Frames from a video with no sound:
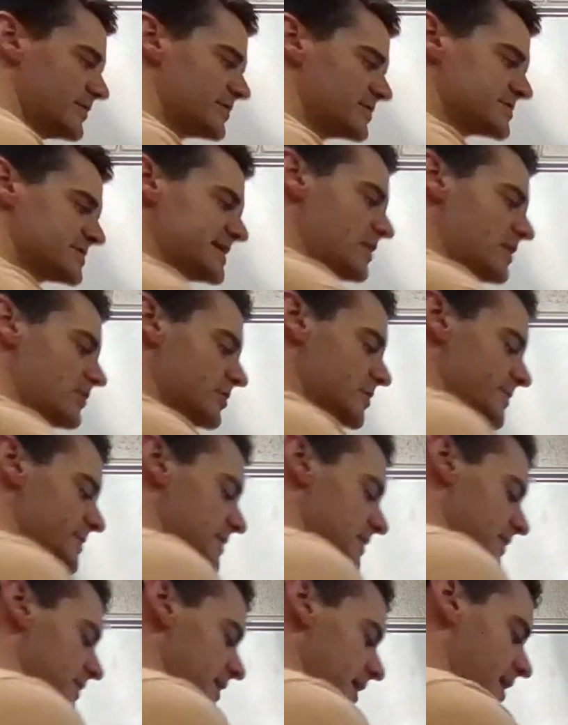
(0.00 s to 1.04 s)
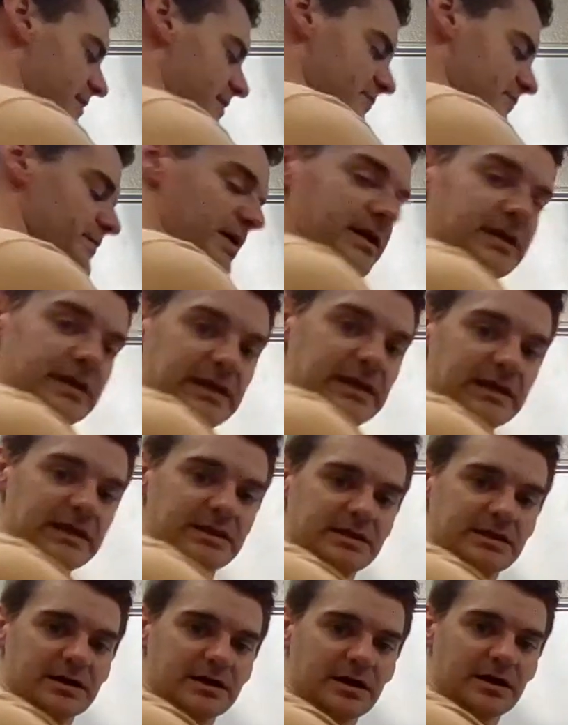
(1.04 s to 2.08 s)
There's now going to be a lot of money in
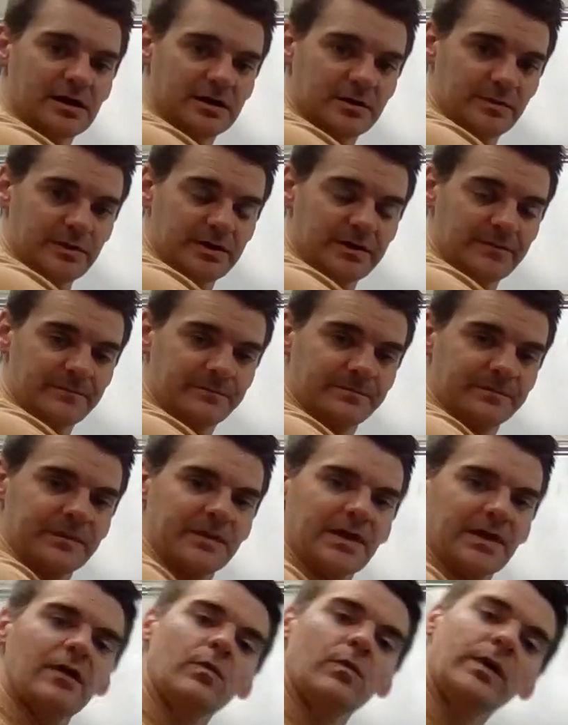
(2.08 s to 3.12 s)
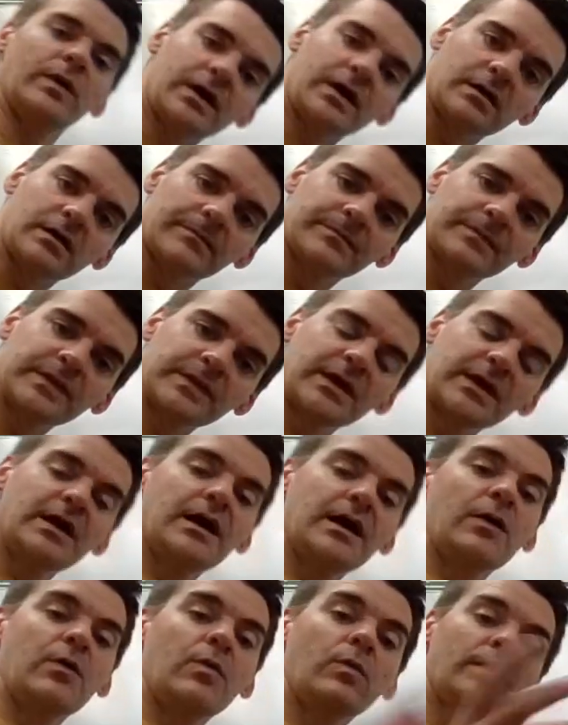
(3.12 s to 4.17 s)
the economy. Well,
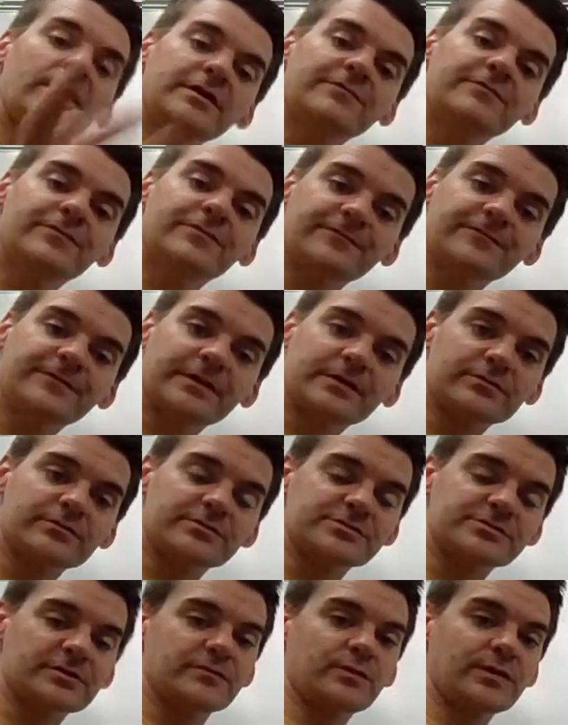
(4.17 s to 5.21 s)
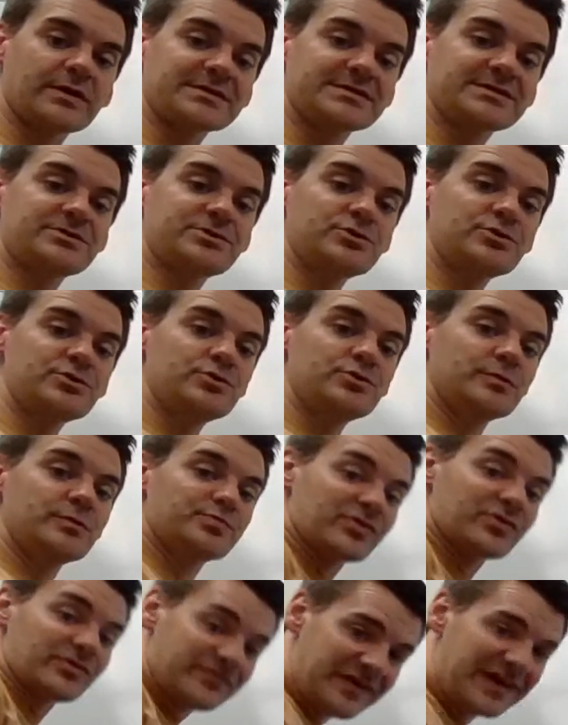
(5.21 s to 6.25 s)
what if the Federal Reserve wants to
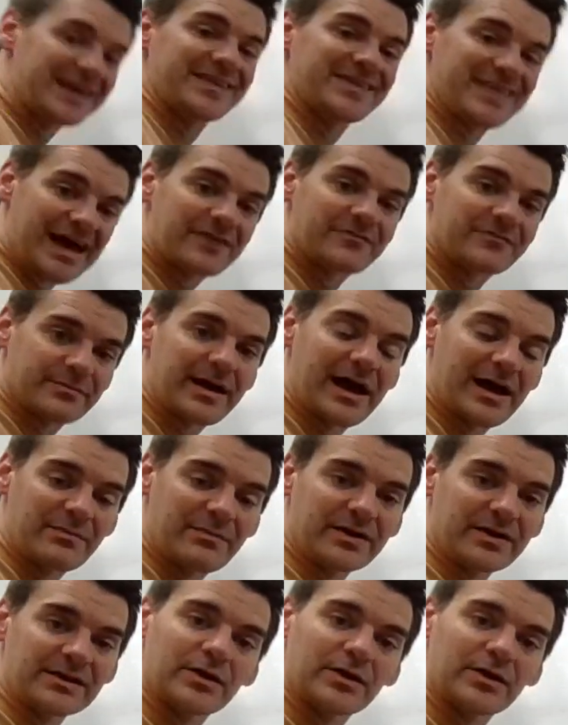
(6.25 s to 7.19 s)
prevent that from happening?